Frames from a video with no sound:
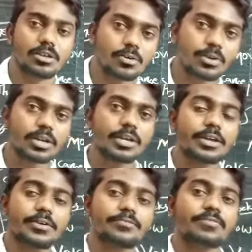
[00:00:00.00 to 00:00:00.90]
Okay,
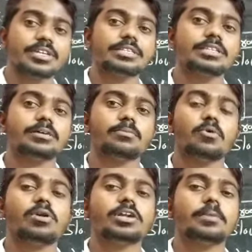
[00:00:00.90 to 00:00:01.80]
when the
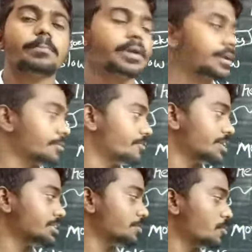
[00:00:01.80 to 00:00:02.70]

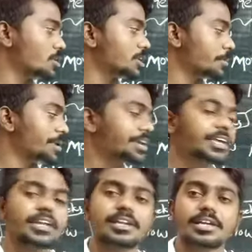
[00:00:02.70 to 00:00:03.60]
molten
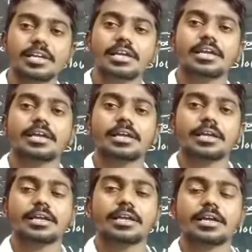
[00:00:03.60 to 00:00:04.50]
material
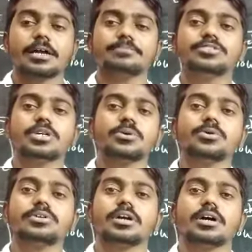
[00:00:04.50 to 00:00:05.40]
comes
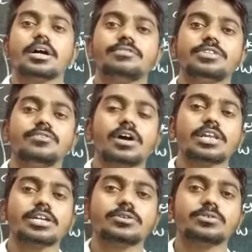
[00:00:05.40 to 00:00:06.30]
out of the
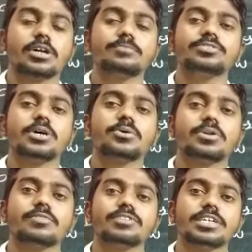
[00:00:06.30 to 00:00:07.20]
volcano, comes out
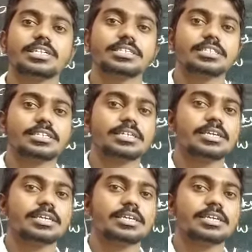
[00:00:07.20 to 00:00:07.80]
of the earth,